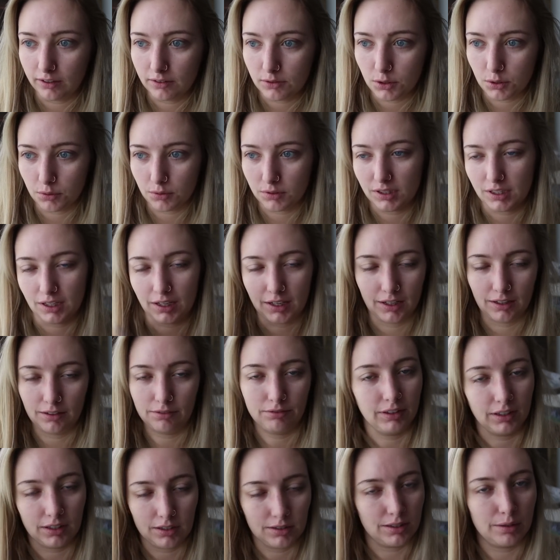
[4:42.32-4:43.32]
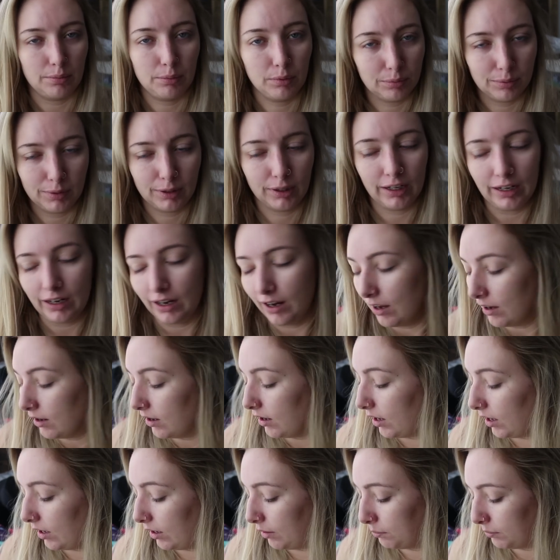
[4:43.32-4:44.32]
So it's like kind of like a slumber party.
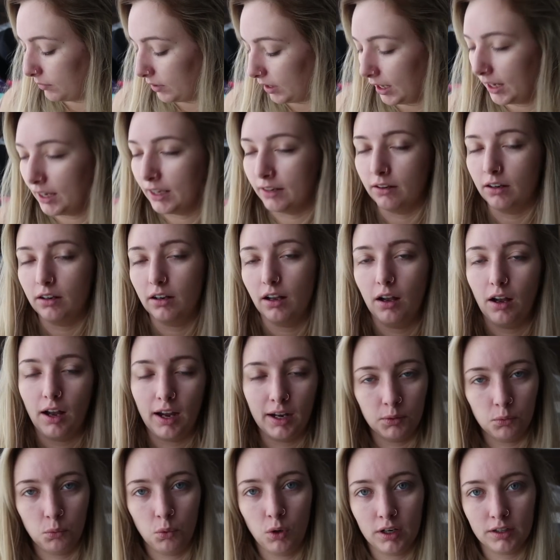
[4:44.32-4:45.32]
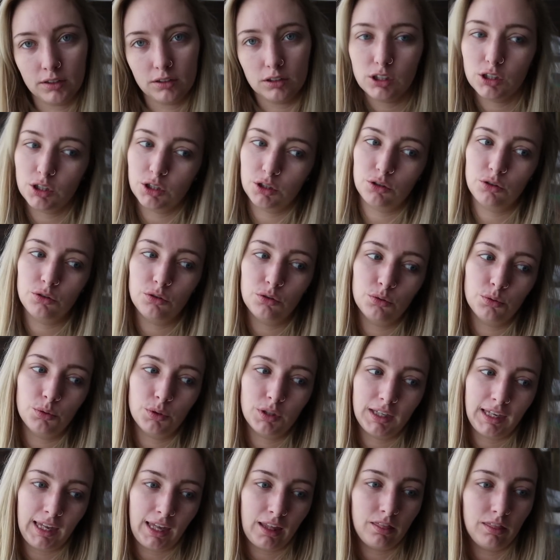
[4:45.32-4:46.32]
And I want
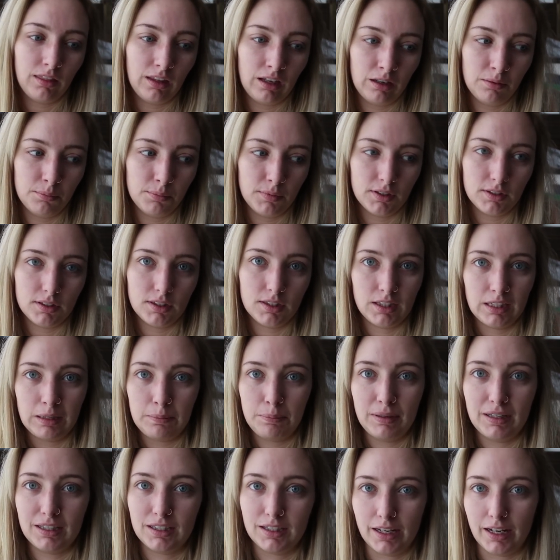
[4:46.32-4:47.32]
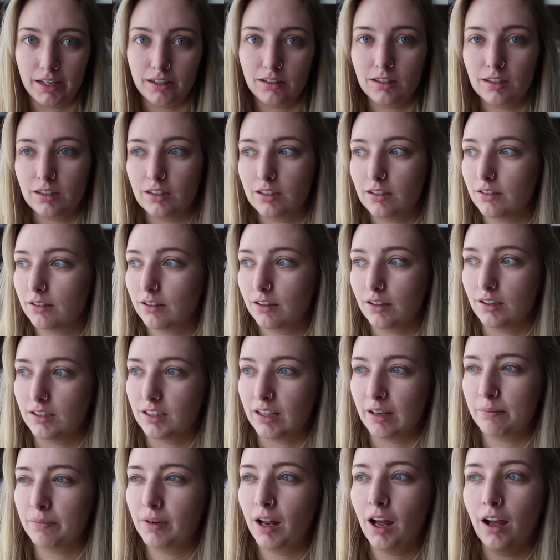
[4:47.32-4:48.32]
to get them sleepy sets because
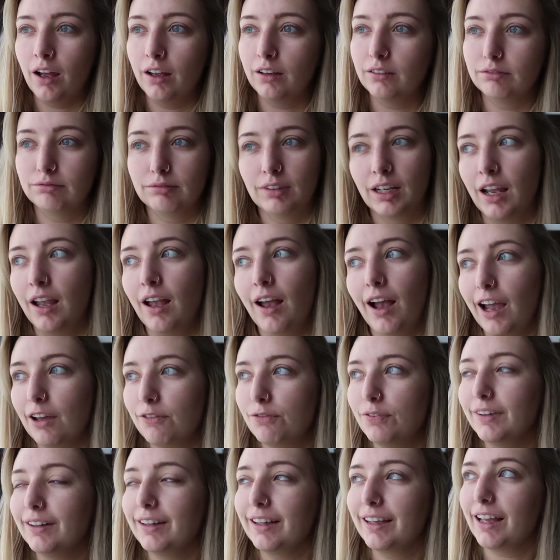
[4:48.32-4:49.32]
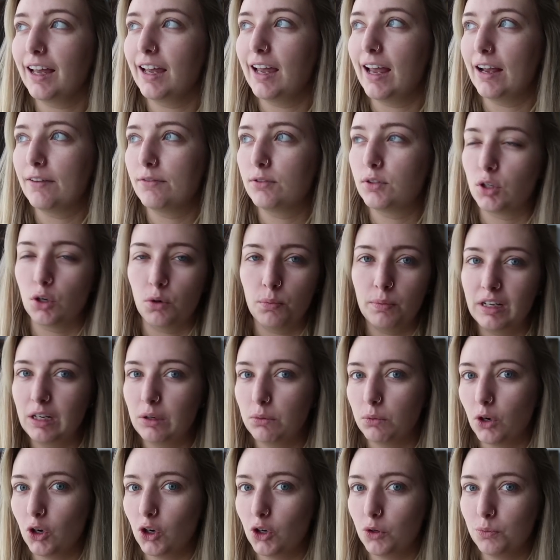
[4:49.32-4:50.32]
I feel like I have so many
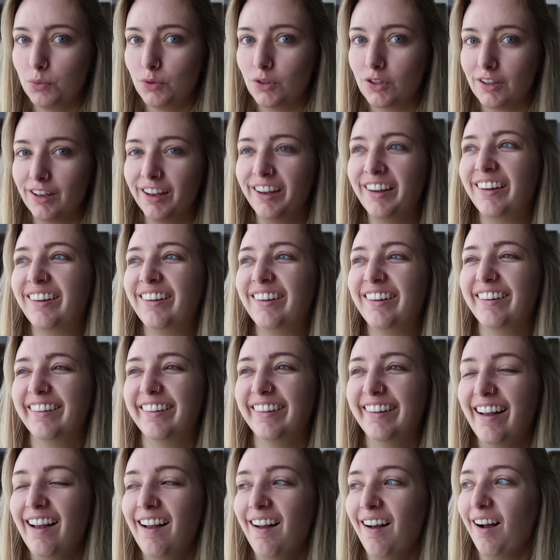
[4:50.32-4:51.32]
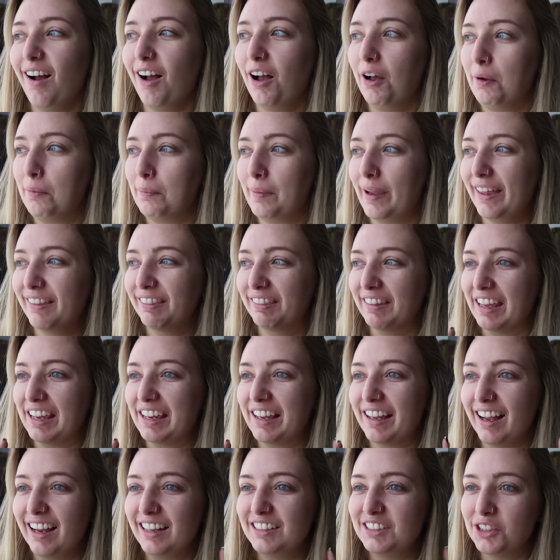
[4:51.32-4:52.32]
robes and
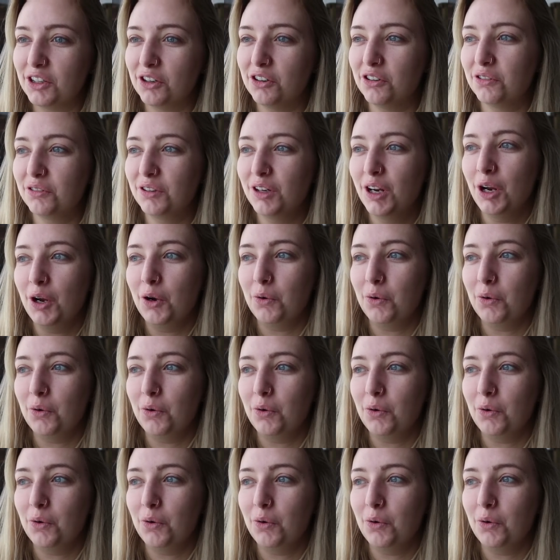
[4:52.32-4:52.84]
like I don't